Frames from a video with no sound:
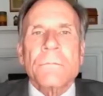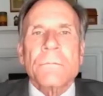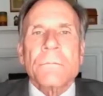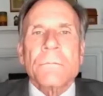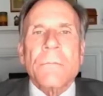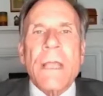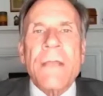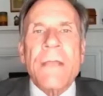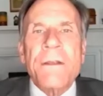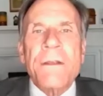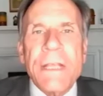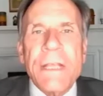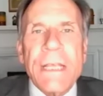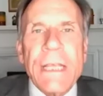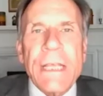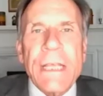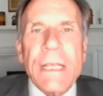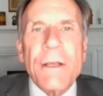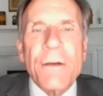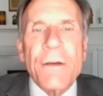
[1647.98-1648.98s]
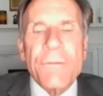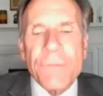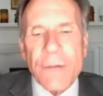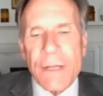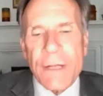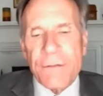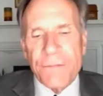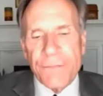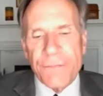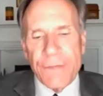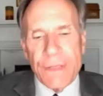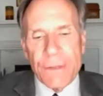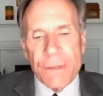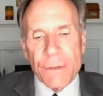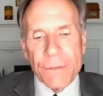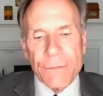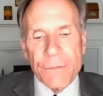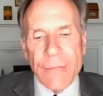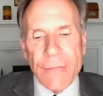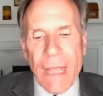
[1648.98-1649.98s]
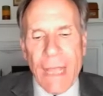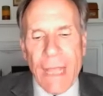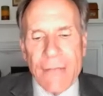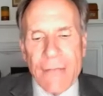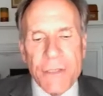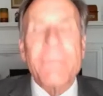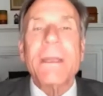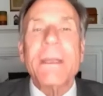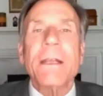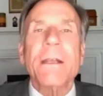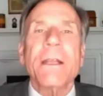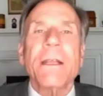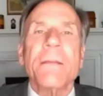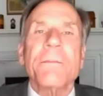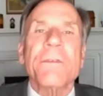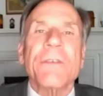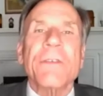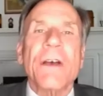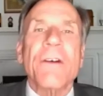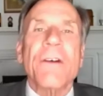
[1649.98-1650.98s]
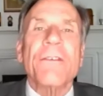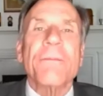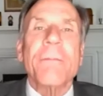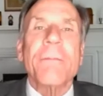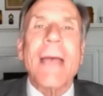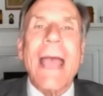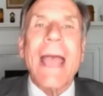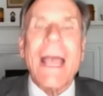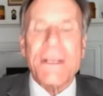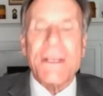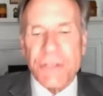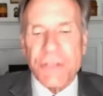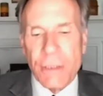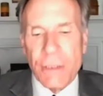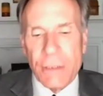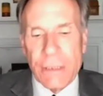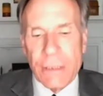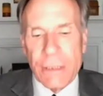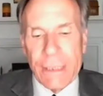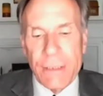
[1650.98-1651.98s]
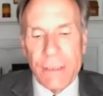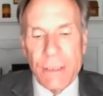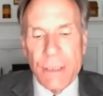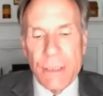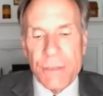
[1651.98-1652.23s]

Indeed, Fred Fields had committed himself passionately